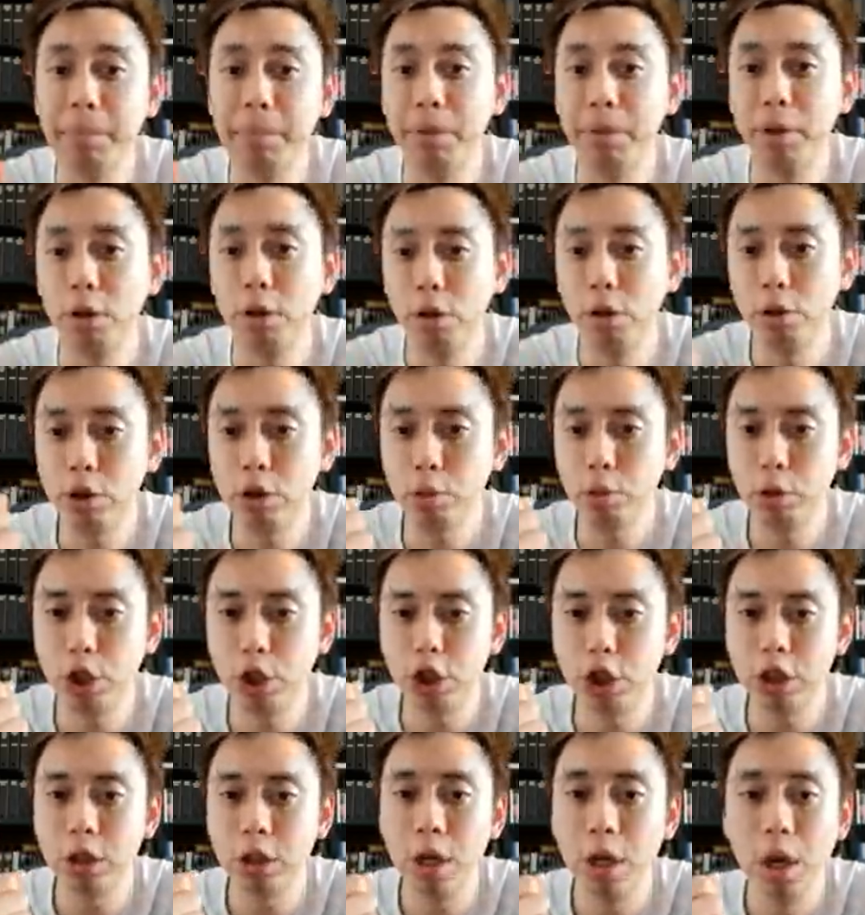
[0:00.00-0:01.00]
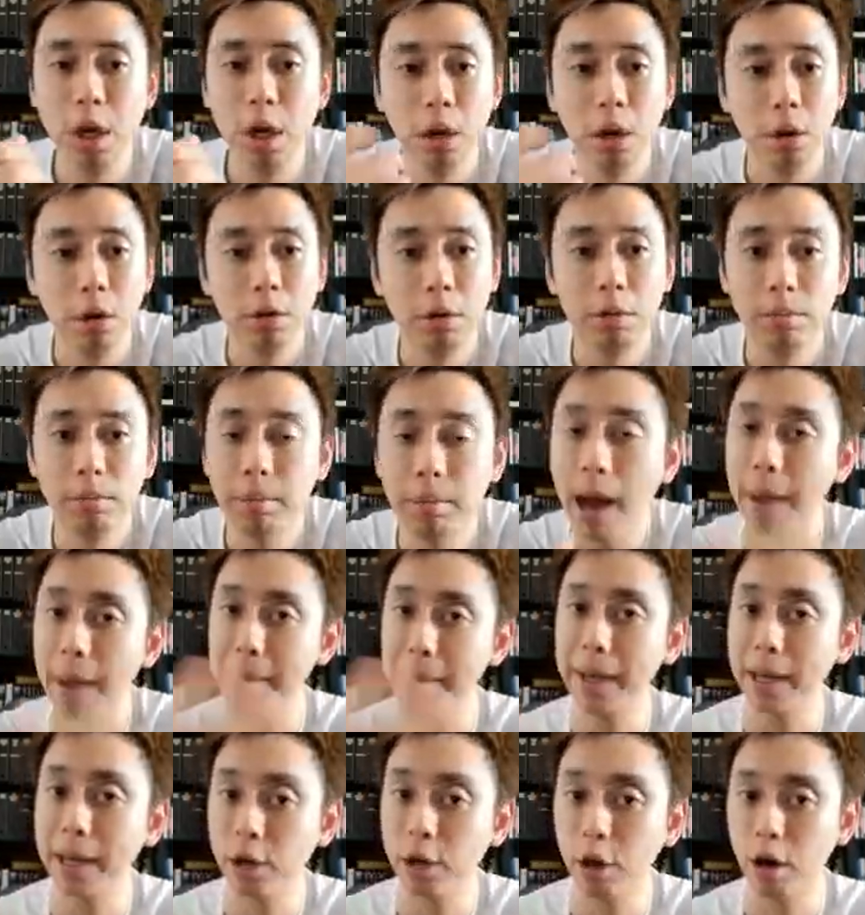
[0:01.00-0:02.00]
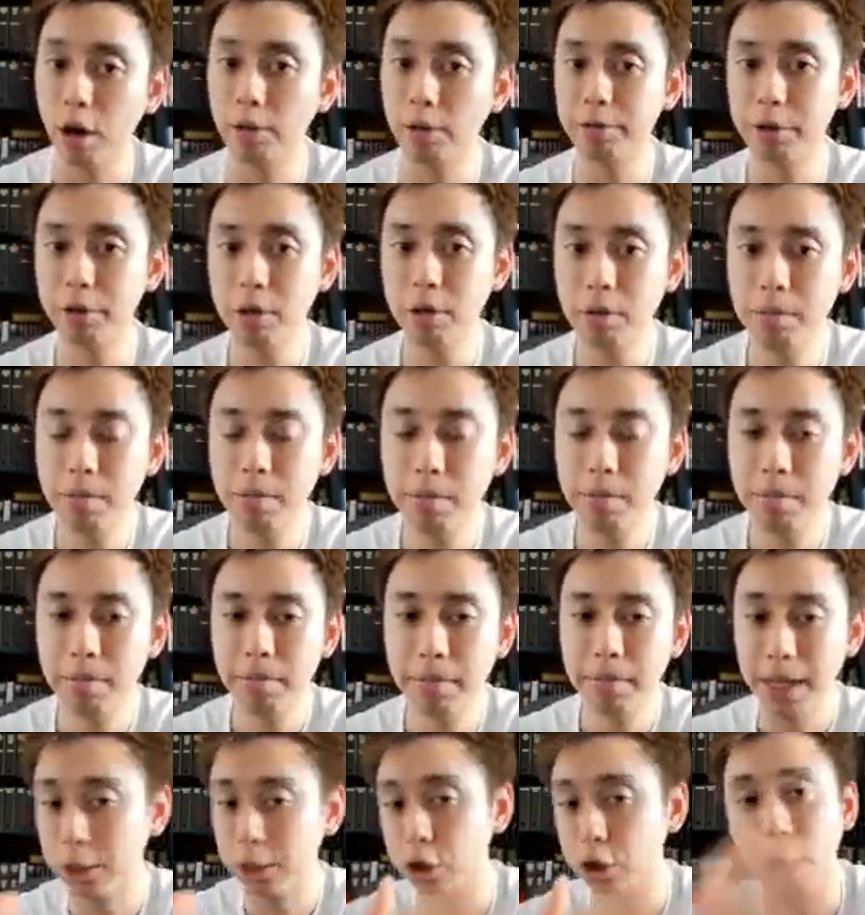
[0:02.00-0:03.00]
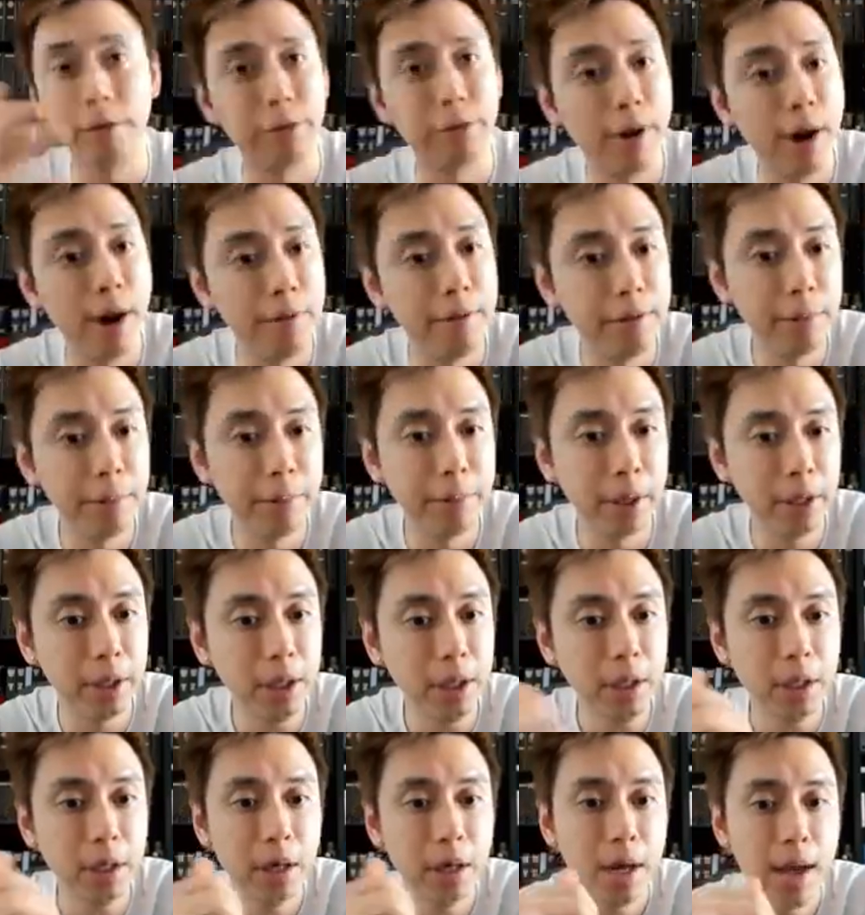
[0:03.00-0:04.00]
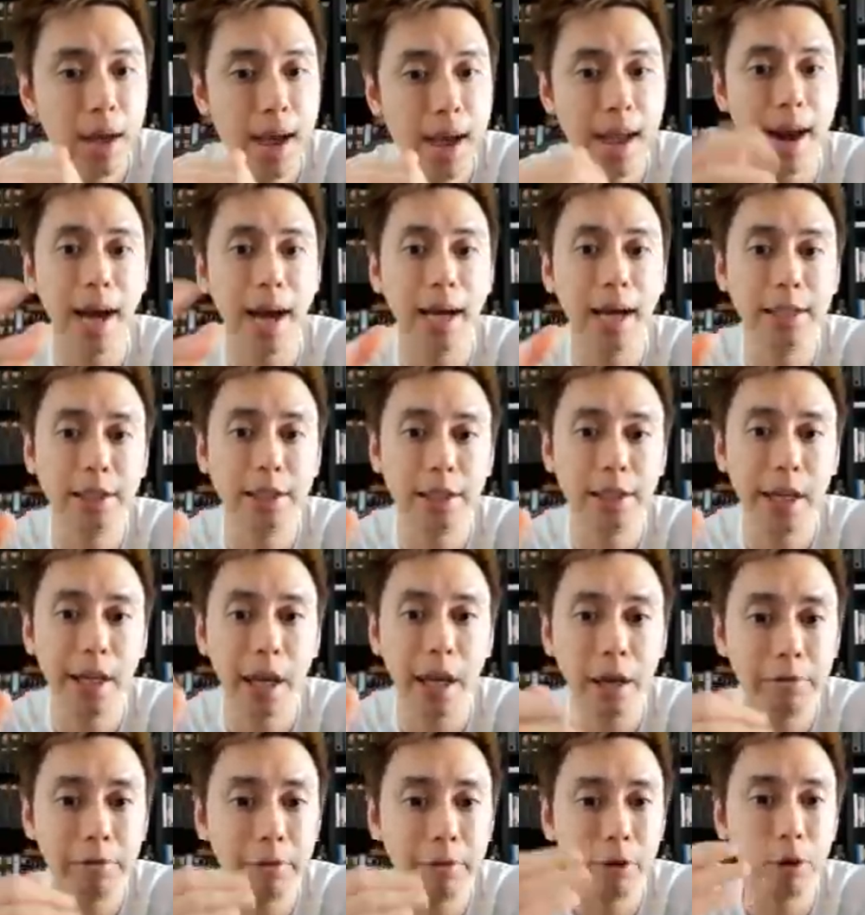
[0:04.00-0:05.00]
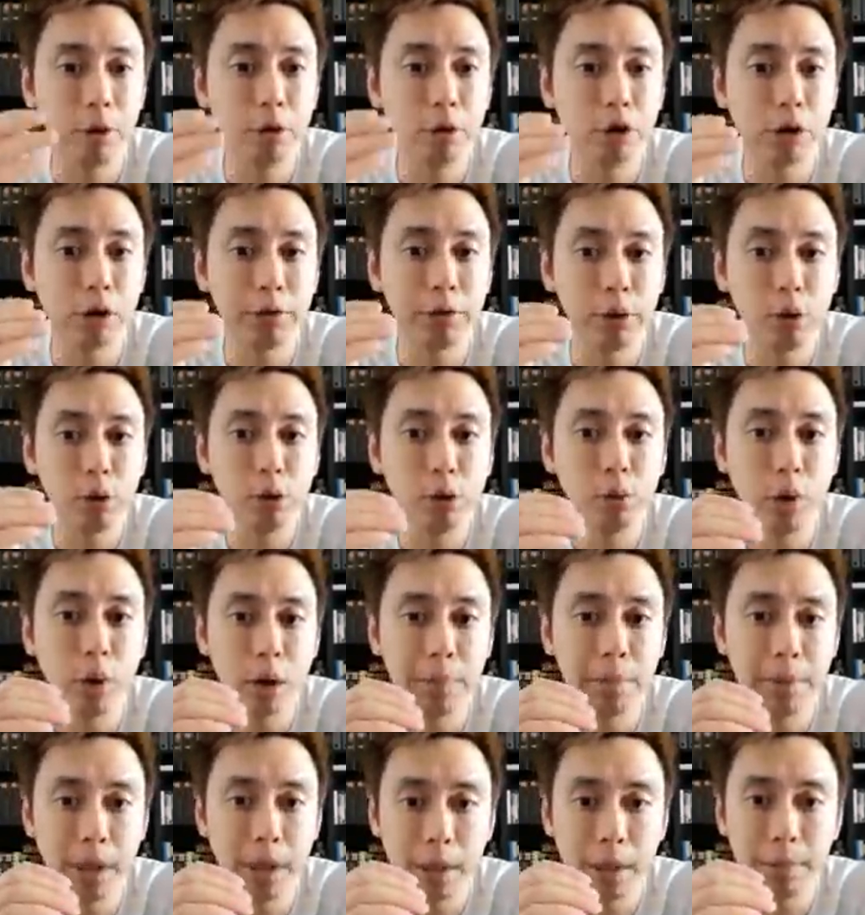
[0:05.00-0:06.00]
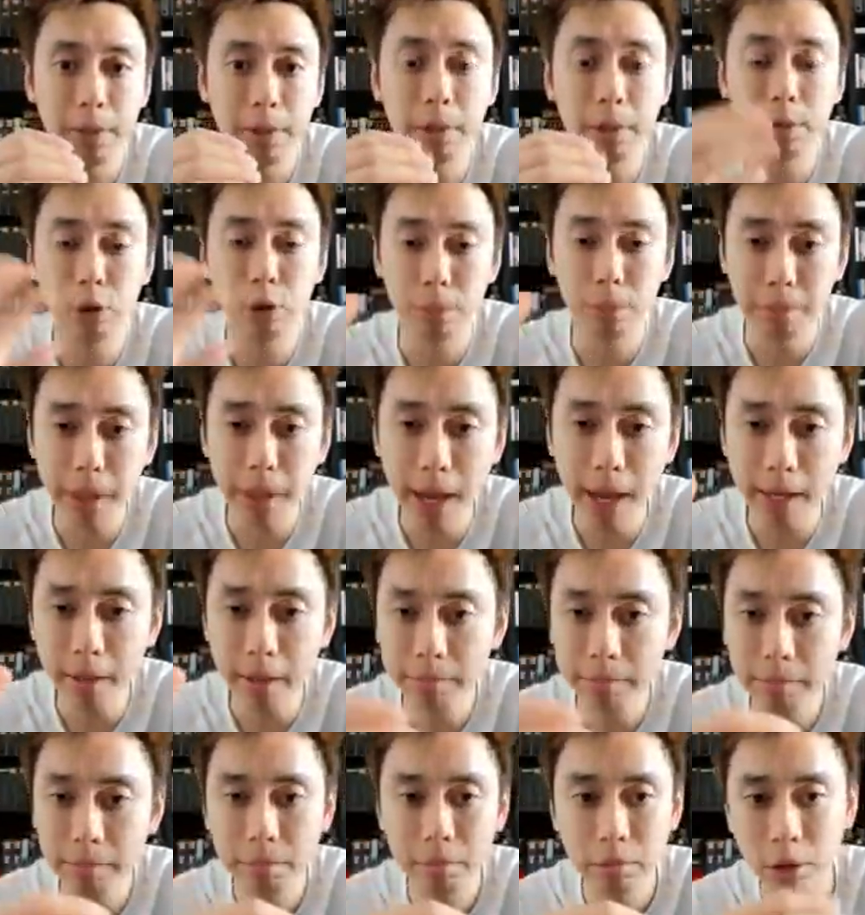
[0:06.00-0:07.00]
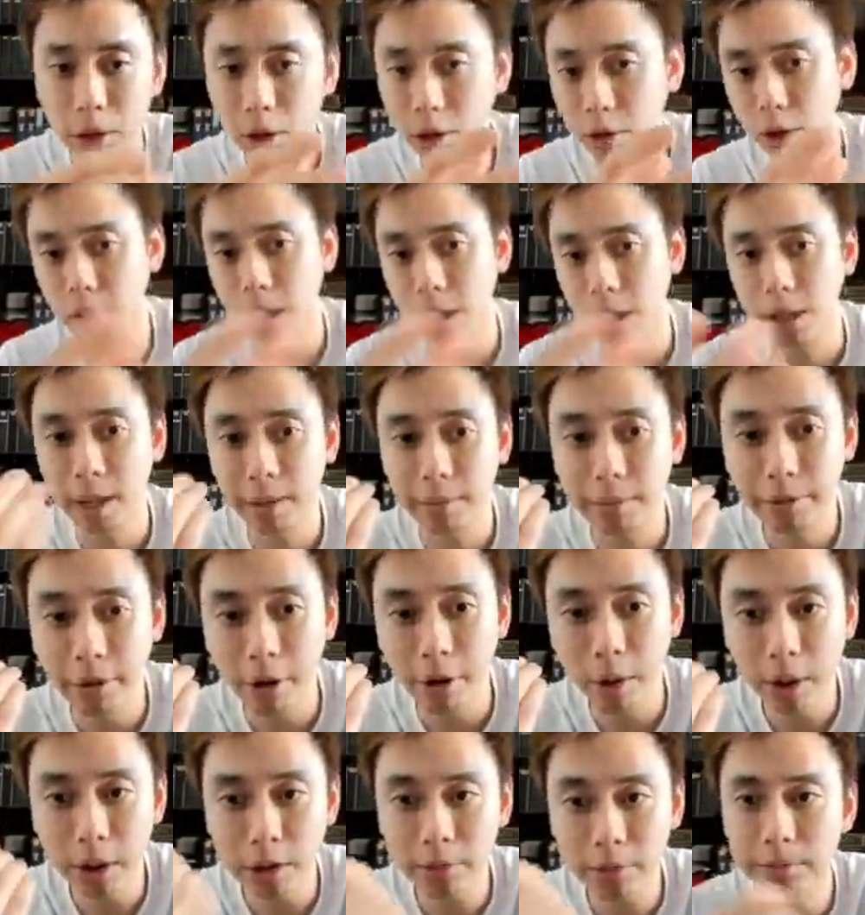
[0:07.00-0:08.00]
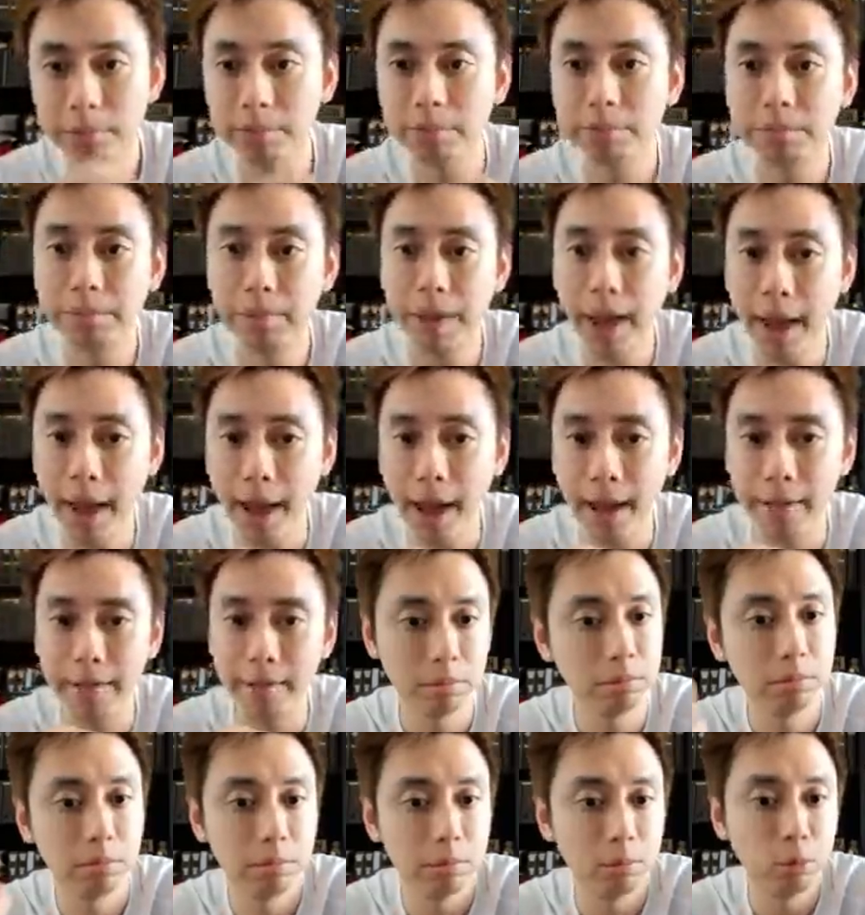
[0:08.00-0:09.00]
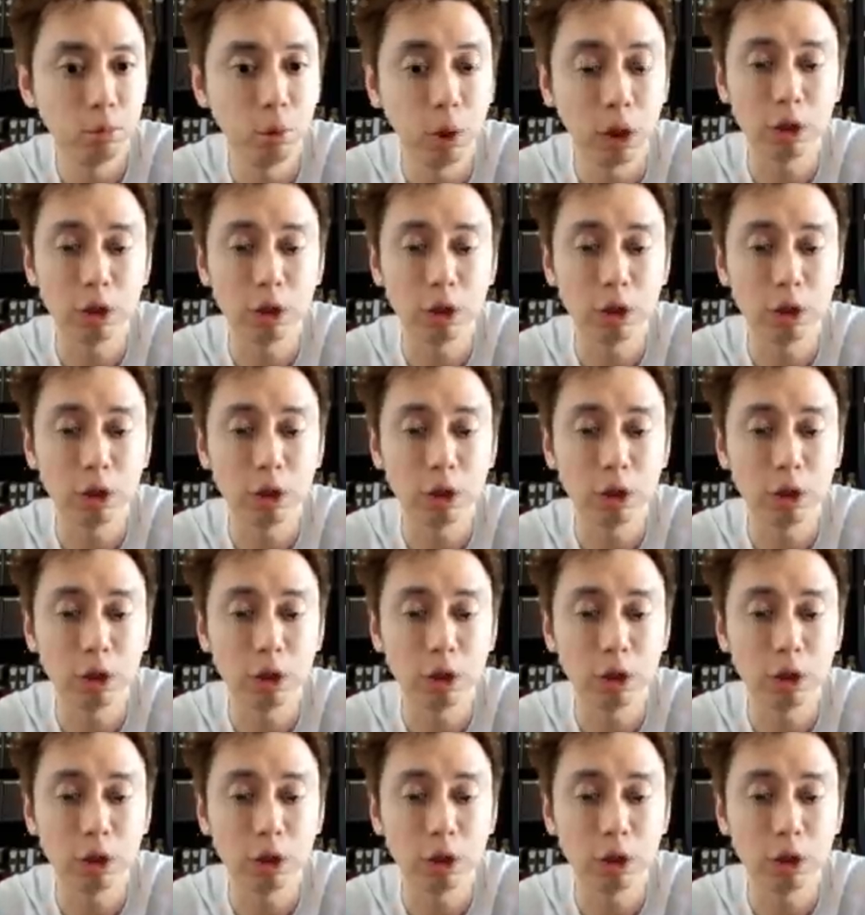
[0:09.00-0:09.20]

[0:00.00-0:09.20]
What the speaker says: close, which is I make an offer, it's not for everybody, and I say, for those of you who want to be able to apply, you know, you can come forward and work